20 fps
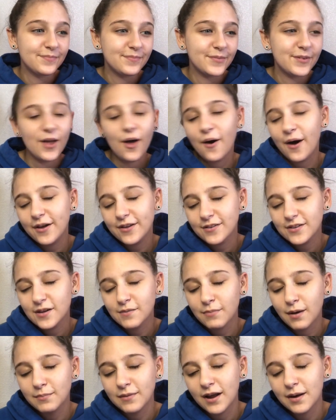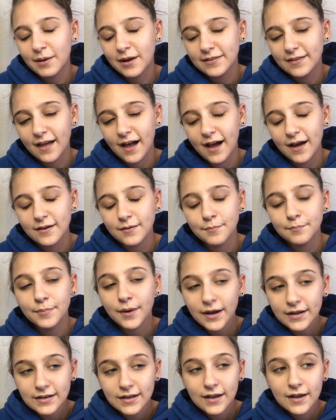So I was a little bummed out about that.
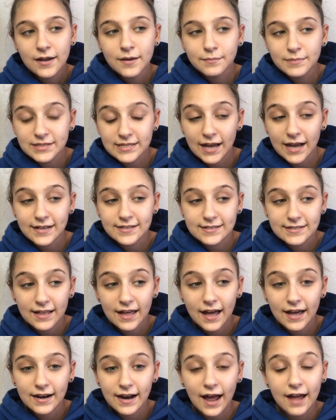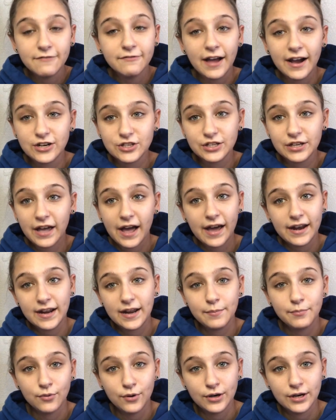But besides that, I've actually had a
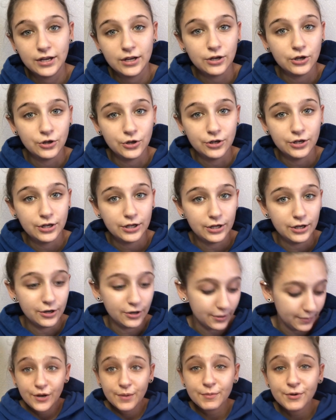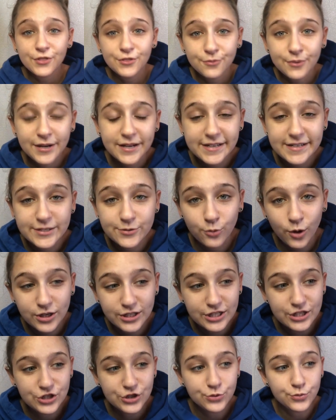pretty good year. Number three is,
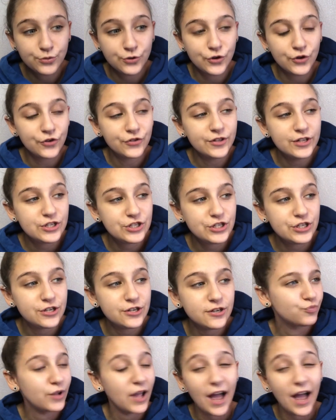what did you learn this year?